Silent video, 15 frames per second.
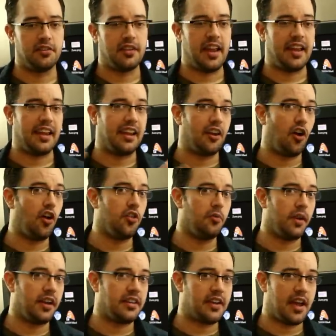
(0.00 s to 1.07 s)
taking it all the
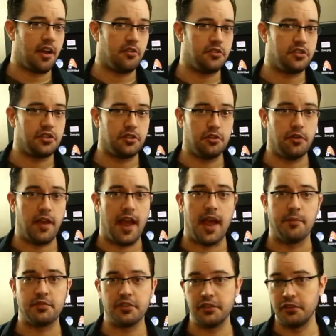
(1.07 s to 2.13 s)
way down to
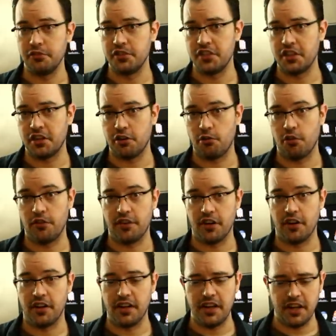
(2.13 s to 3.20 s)
absolute zero or
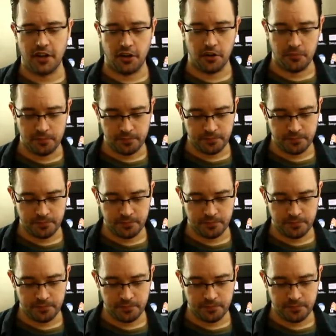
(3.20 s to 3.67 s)
very near.